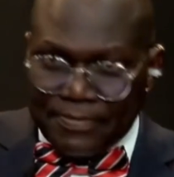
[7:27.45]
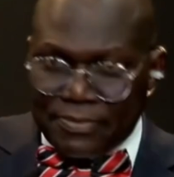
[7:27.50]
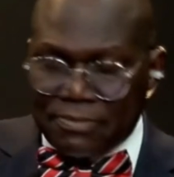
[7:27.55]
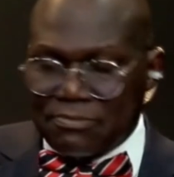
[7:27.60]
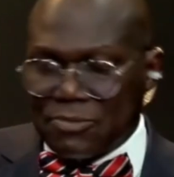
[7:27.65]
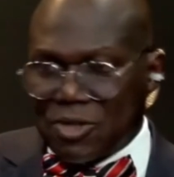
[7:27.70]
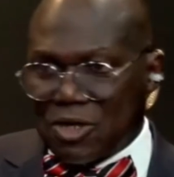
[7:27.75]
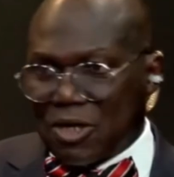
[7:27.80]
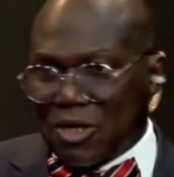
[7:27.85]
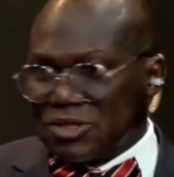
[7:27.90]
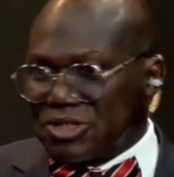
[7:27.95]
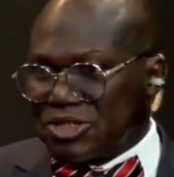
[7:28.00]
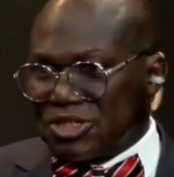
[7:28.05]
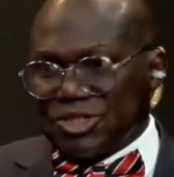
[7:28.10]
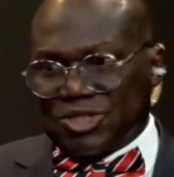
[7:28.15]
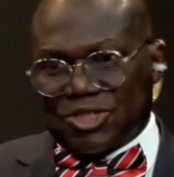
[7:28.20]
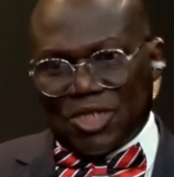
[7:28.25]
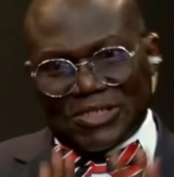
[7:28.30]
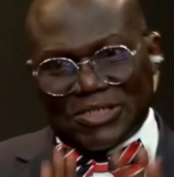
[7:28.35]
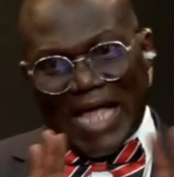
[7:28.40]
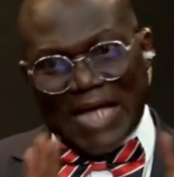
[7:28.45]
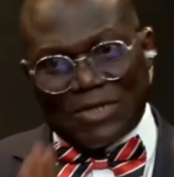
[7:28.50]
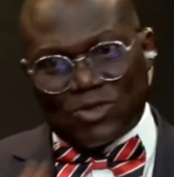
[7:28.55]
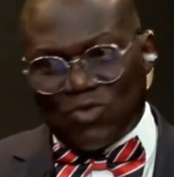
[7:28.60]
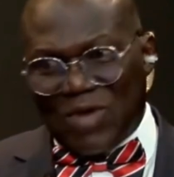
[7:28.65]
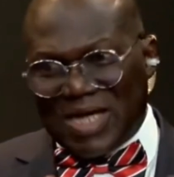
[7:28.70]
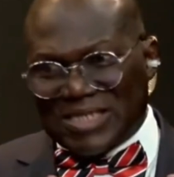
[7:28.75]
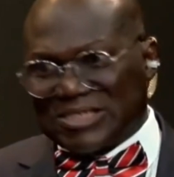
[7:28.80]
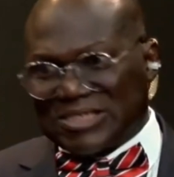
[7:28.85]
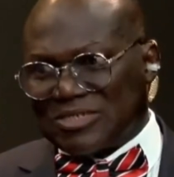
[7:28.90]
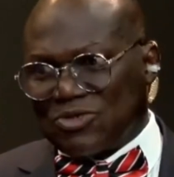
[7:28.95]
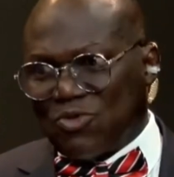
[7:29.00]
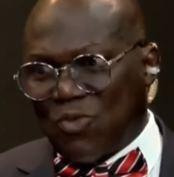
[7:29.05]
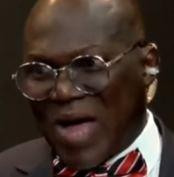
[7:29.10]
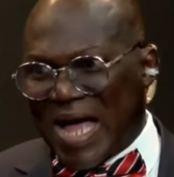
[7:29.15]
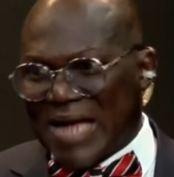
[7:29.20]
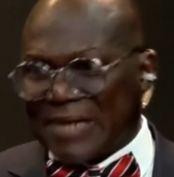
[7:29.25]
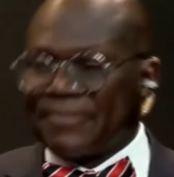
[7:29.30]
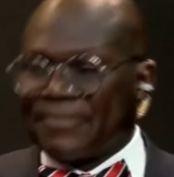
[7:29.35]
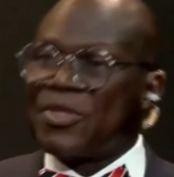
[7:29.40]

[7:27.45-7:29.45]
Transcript: because this is just at once in one,